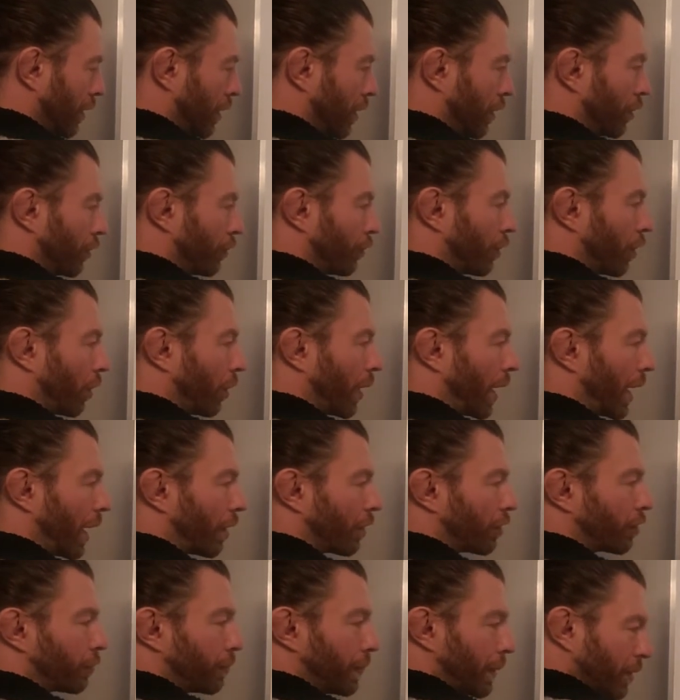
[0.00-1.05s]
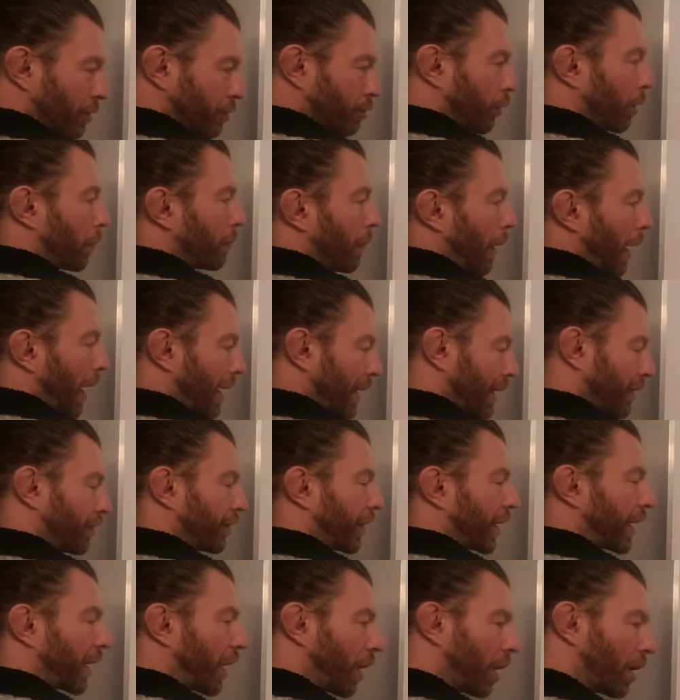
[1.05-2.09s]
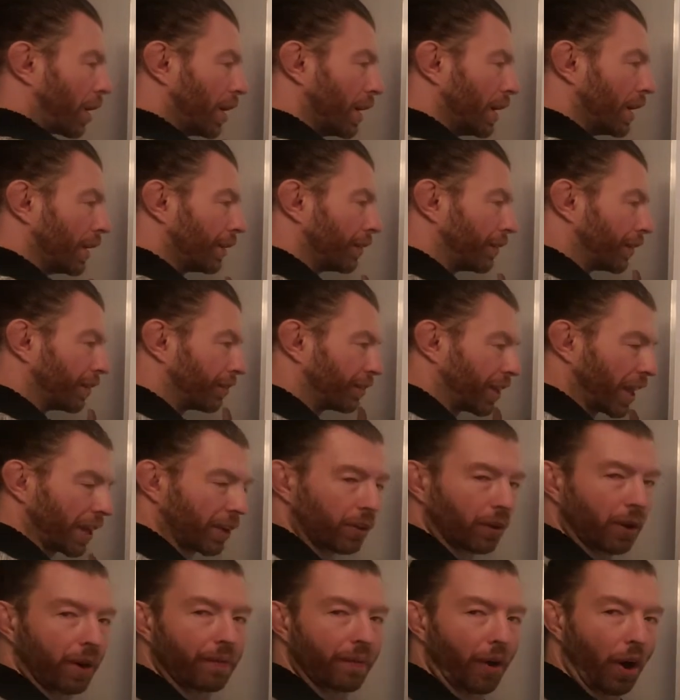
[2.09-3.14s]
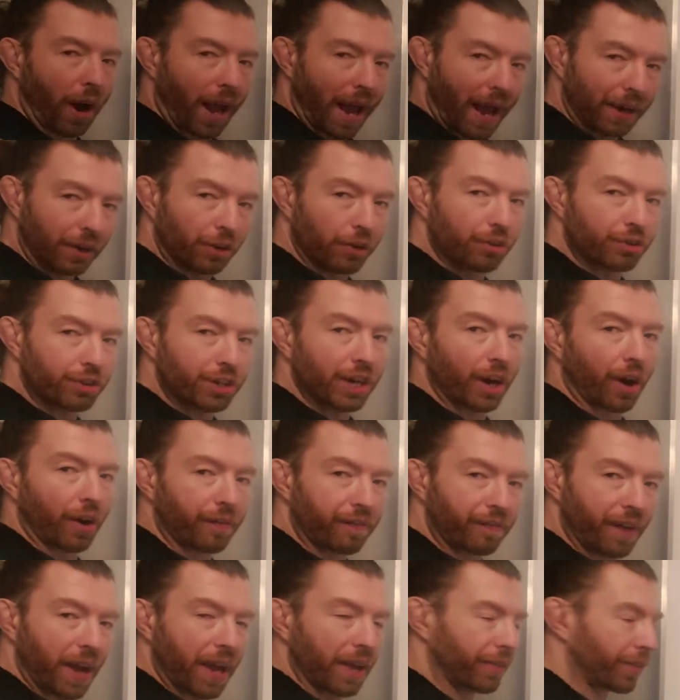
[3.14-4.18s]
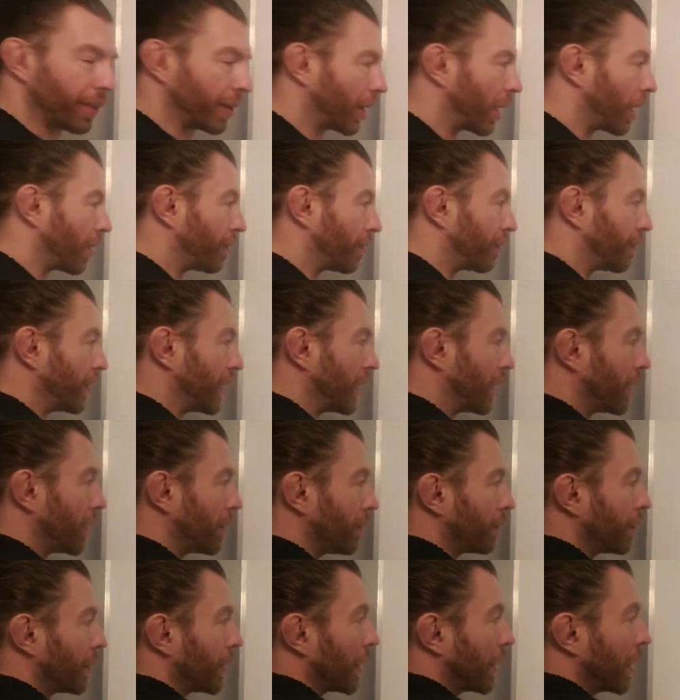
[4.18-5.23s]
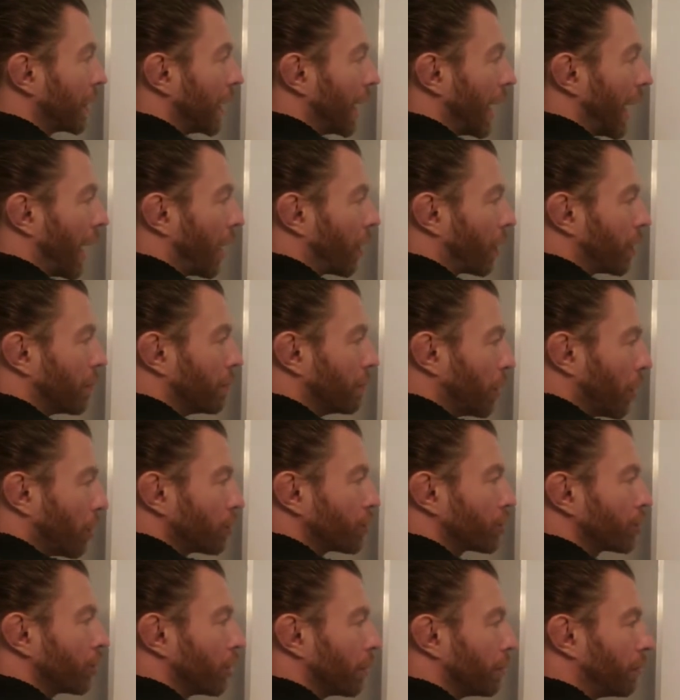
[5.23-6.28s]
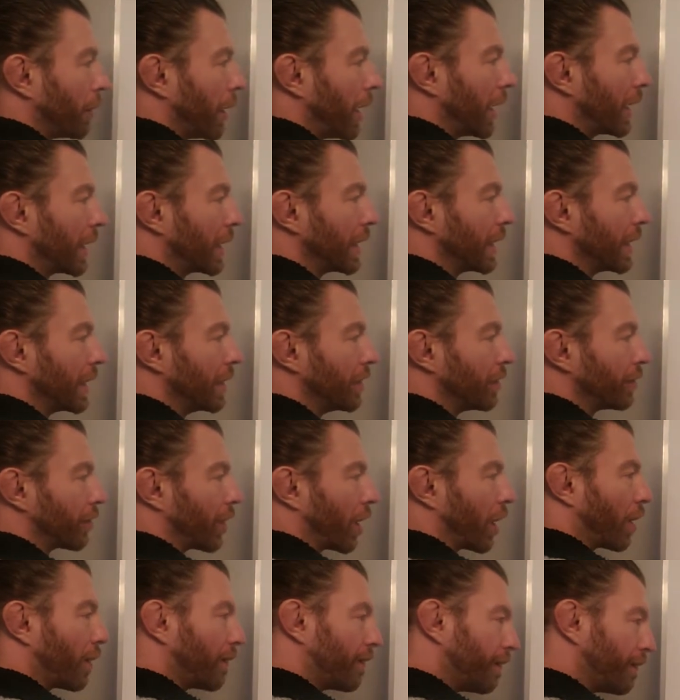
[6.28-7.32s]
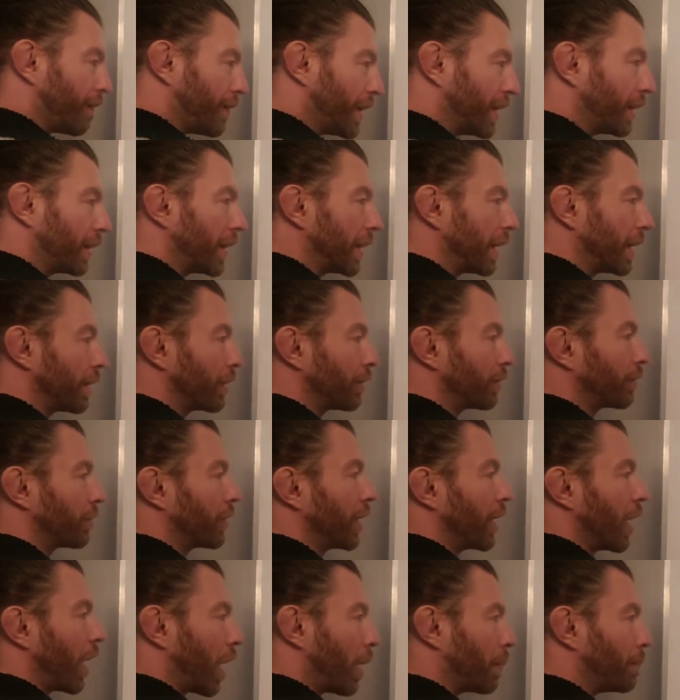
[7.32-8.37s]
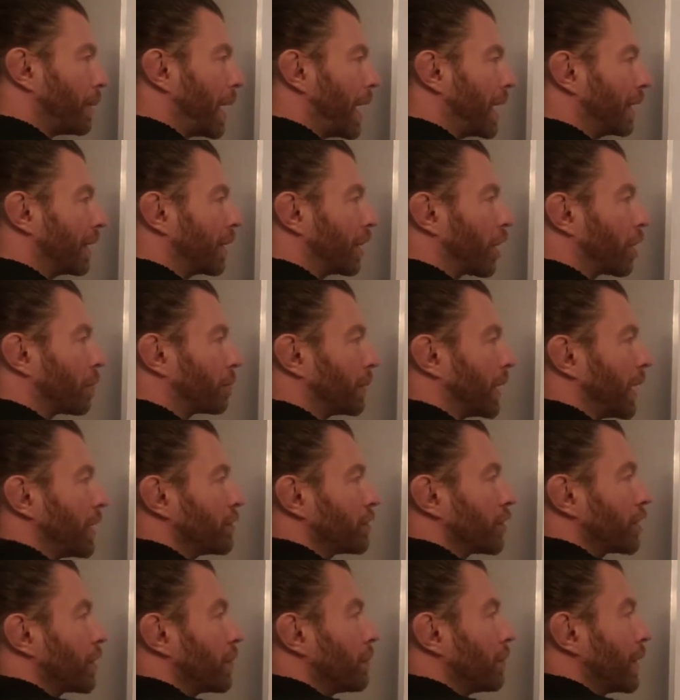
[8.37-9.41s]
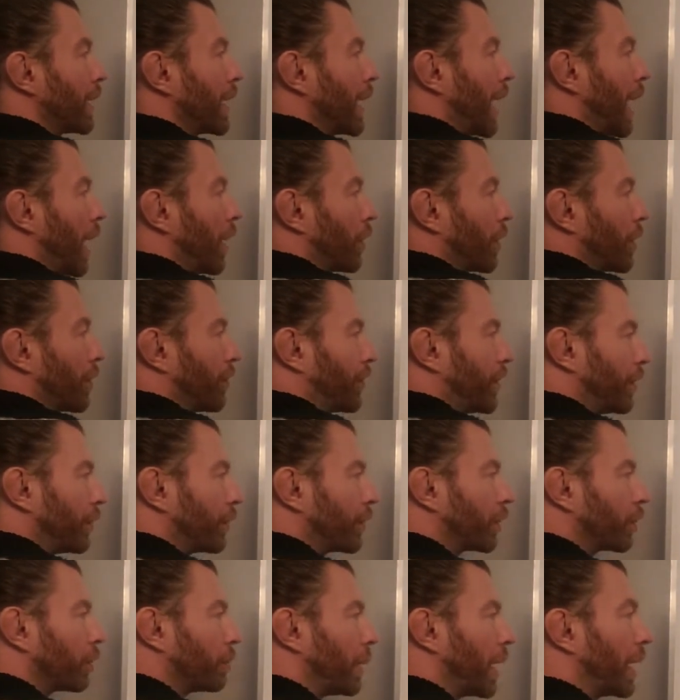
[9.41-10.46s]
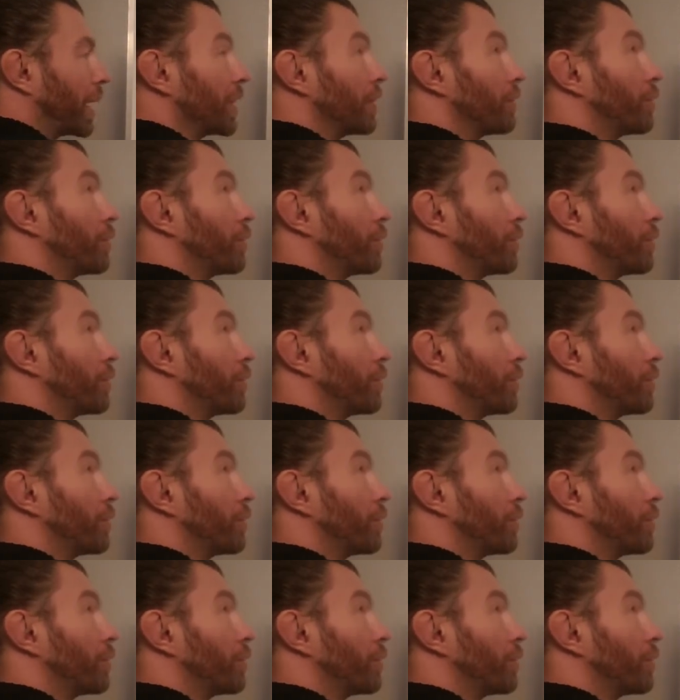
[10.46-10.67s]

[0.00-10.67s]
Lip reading: So our spiritual body is like the center of our energy, our faith, and our fear. Our emotional body is our feelings, our pain, and our pleasure. Our ethereal body is